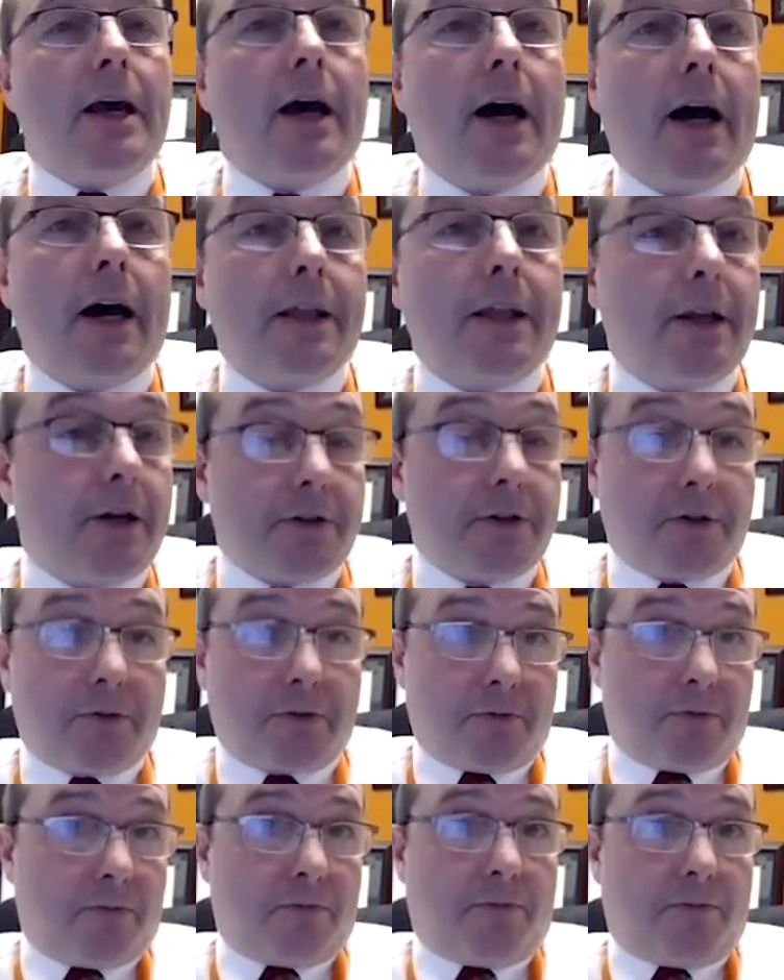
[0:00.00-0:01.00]

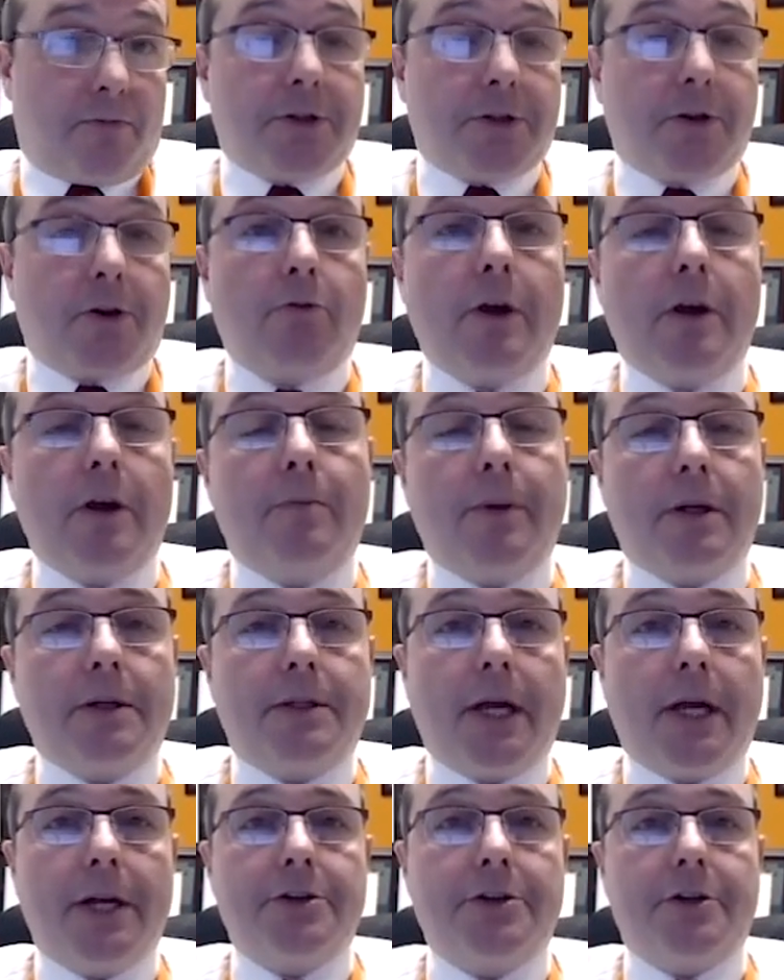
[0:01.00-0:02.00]
There's physical
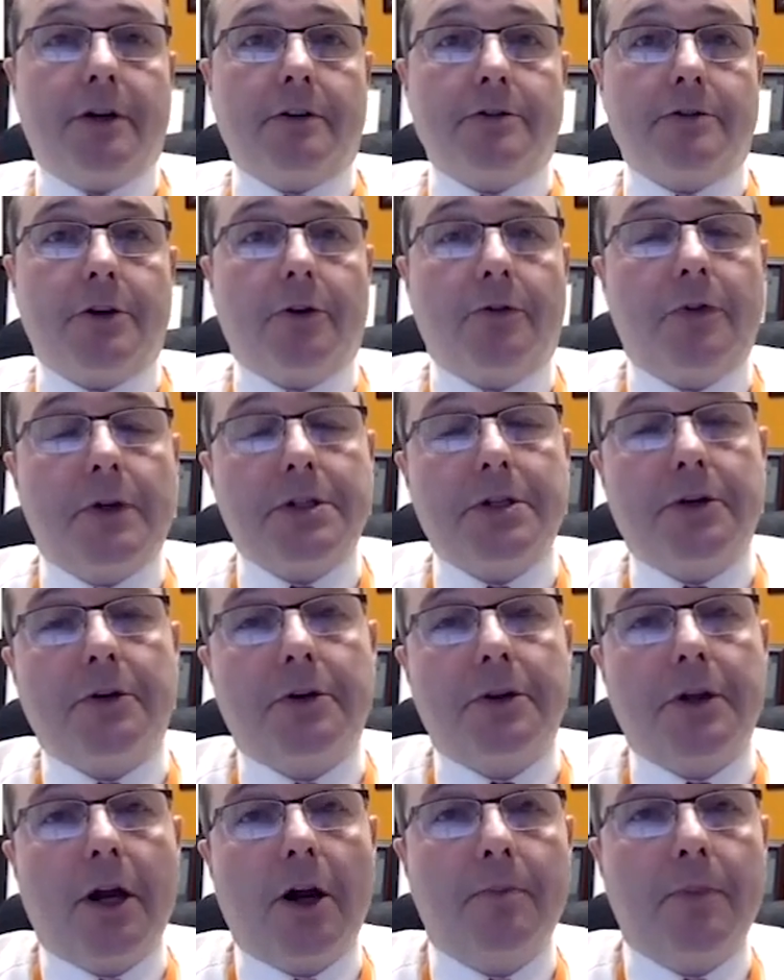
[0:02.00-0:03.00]
rehabilitation, so physical
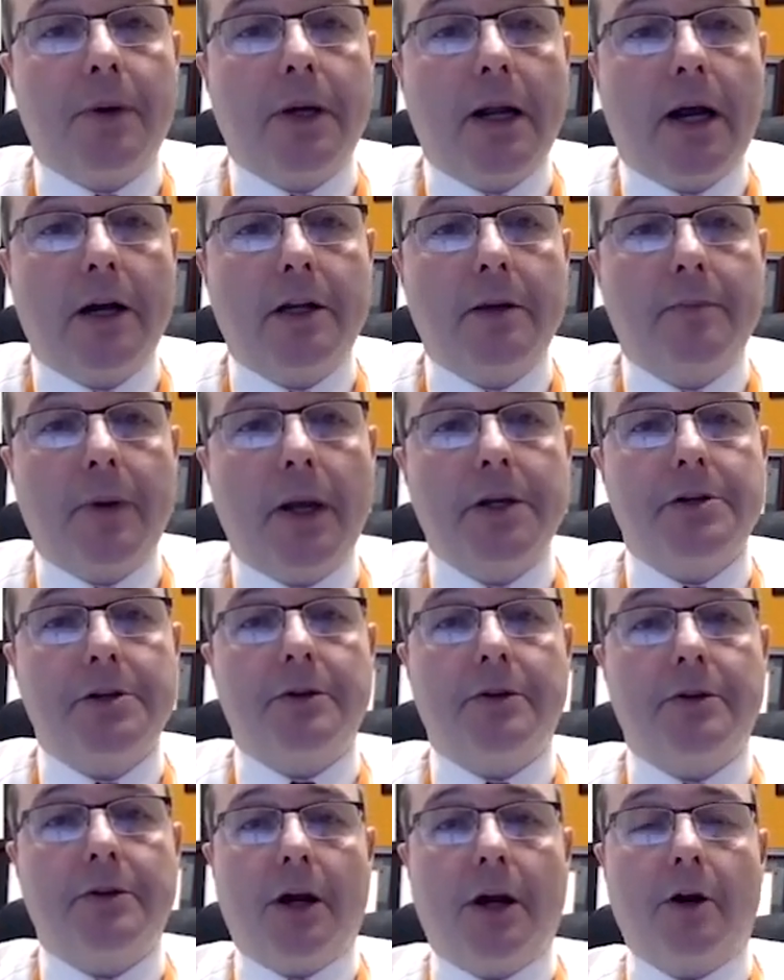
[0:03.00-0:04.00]
therapy and
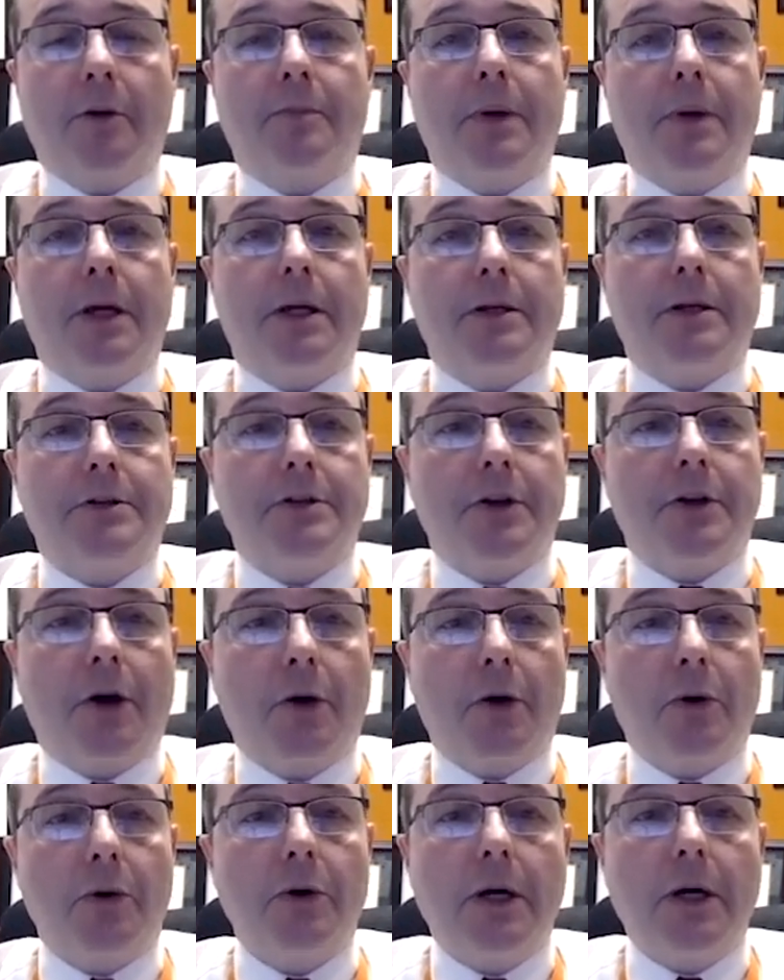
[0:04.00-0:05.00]
occupational therapy.
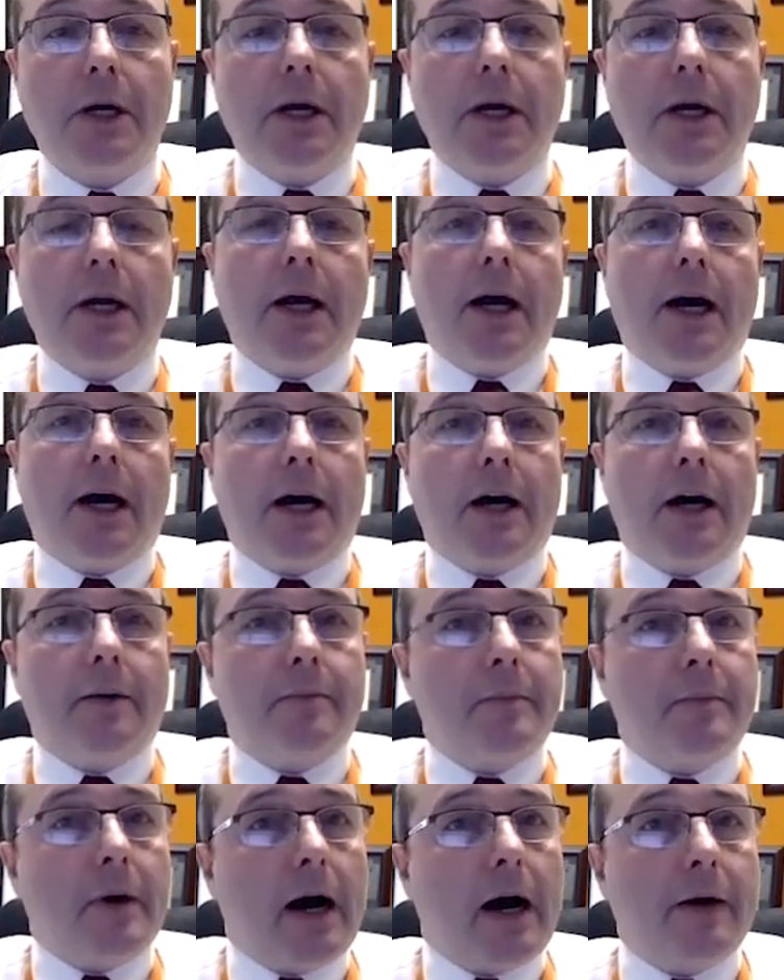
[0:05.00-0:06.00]
So
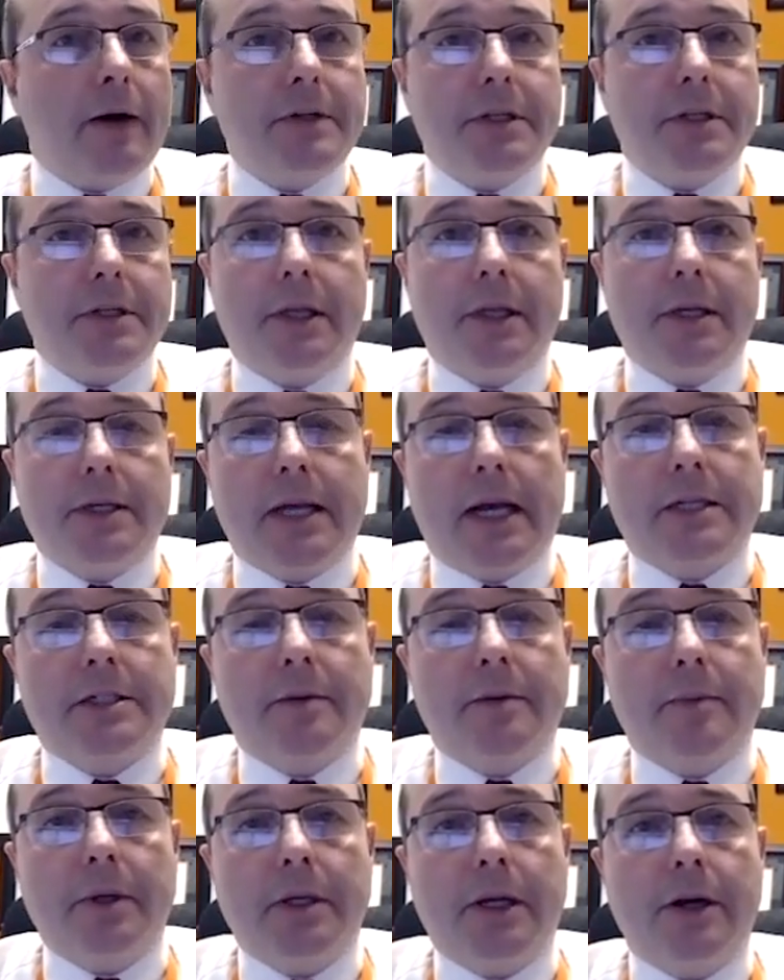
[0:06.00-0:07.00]
obviously this has
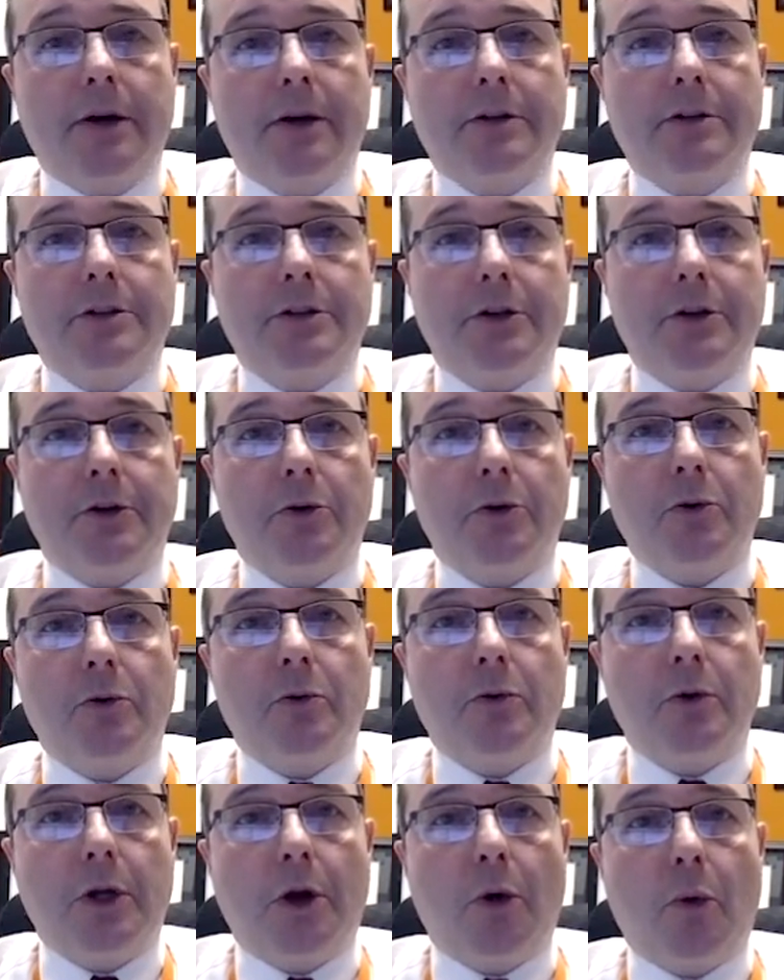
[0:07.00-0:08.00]
to be geared to,
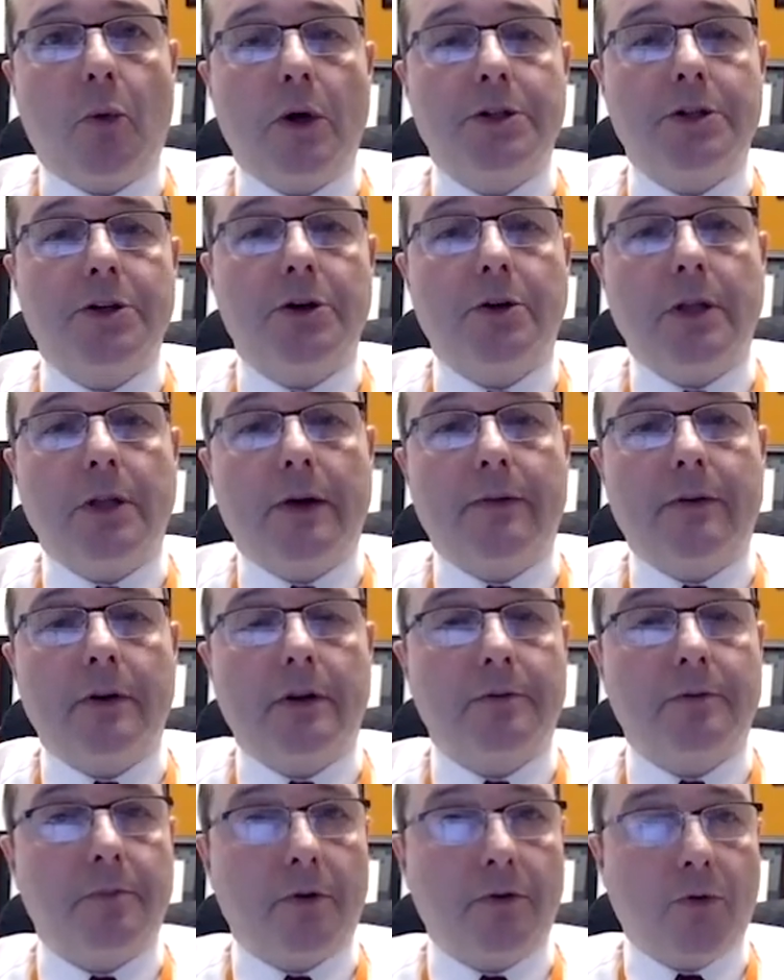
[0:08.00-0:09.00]
you know, what your
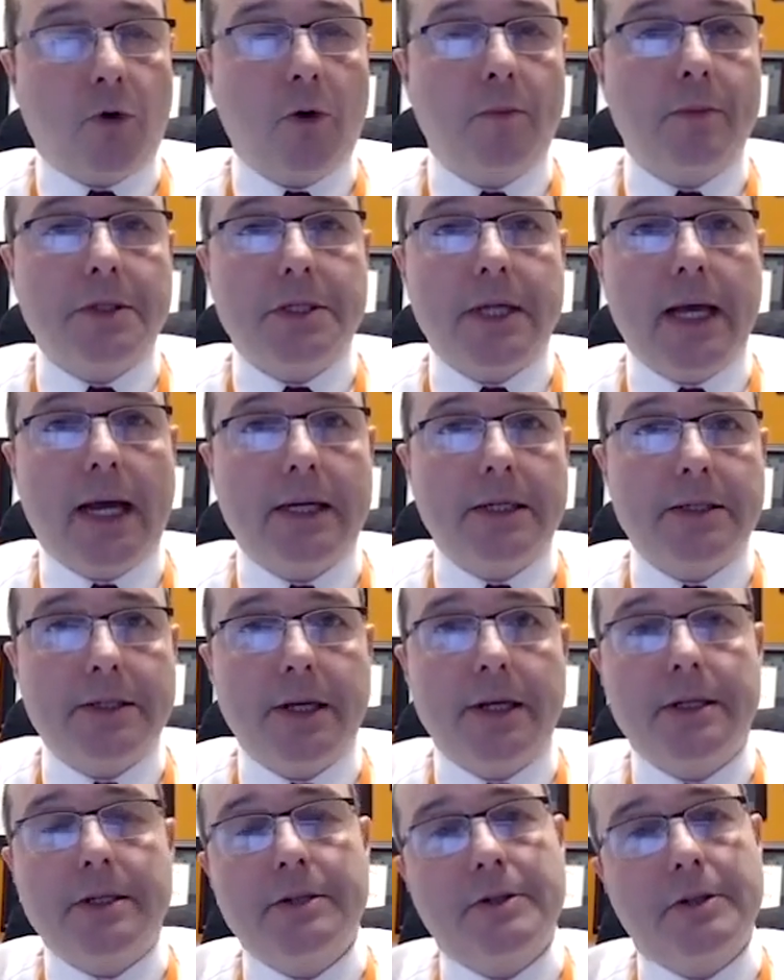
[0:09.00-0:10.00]
level of performance status
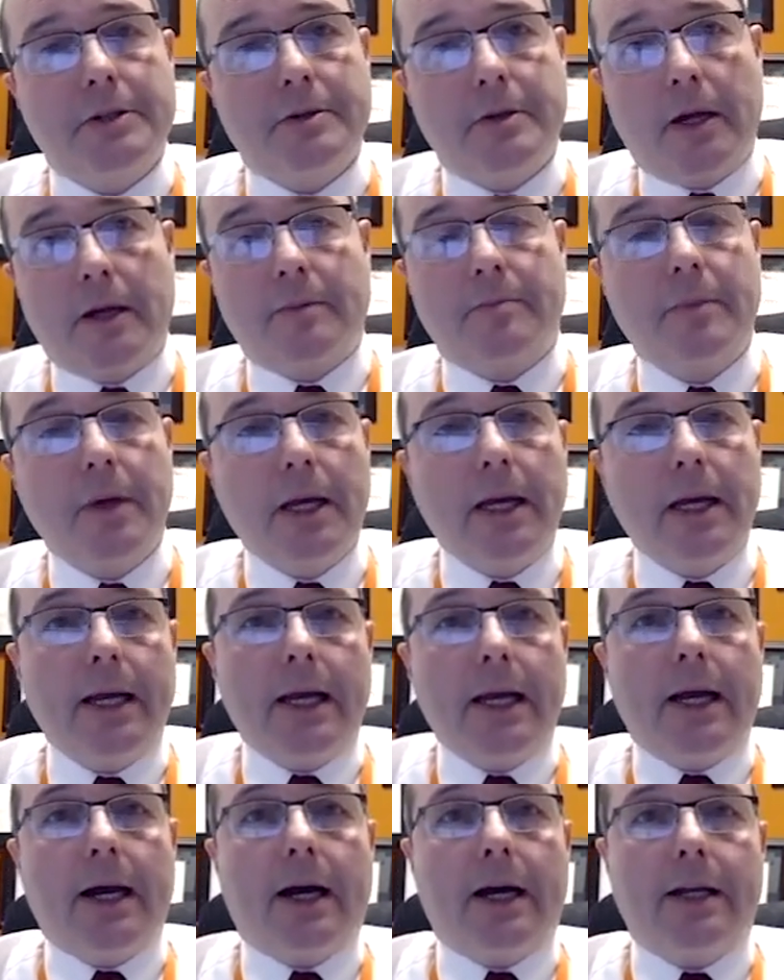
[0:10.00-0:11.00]
is.
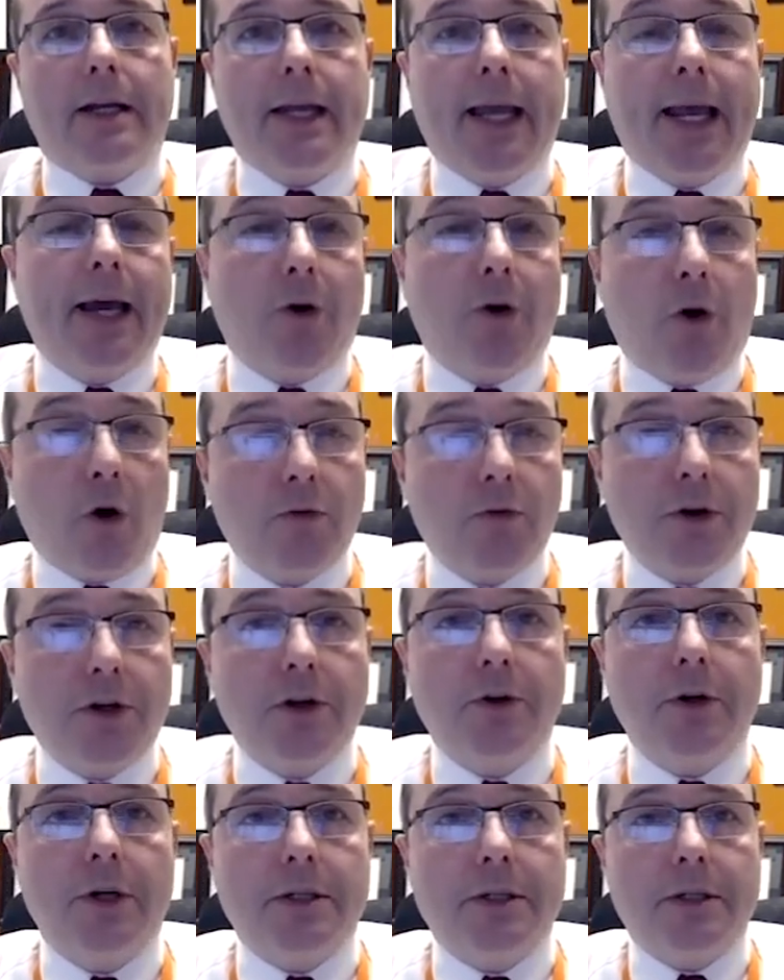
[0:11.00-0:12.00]
You can't
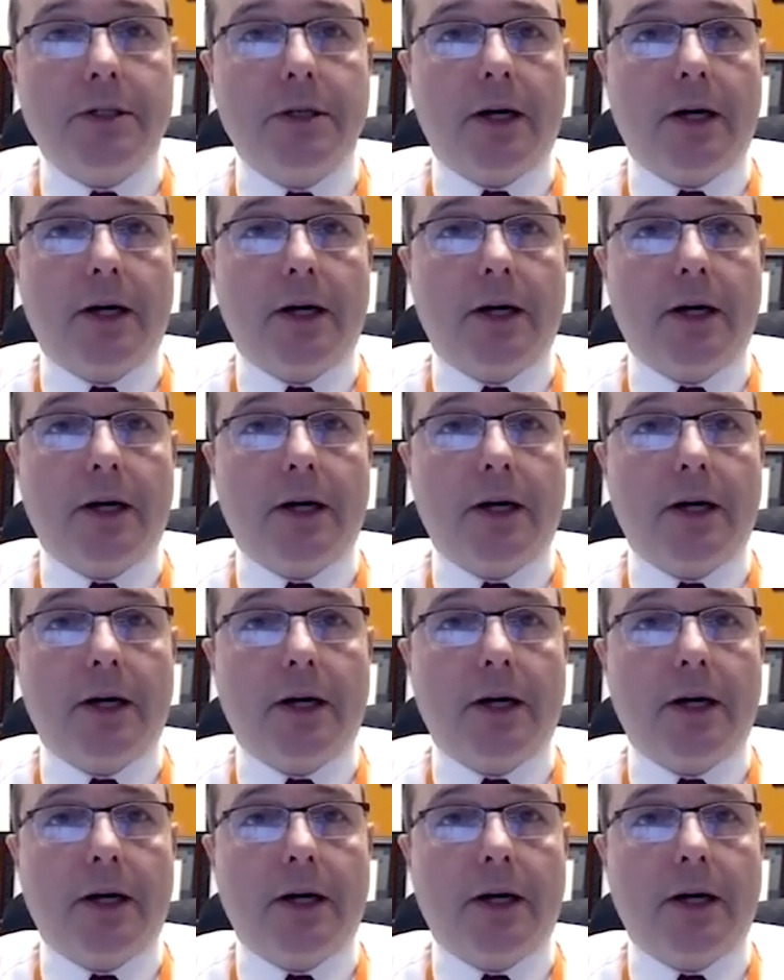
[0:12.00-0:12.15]
overdo it.